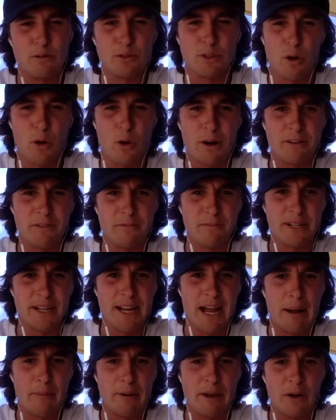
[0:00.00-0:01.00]
it was kind of
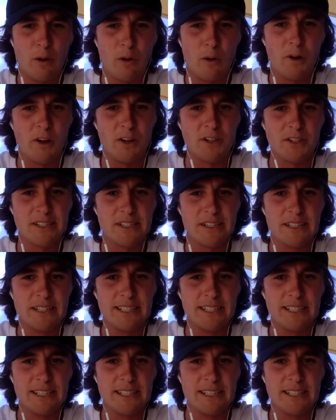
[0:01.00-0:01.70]
becoming almost.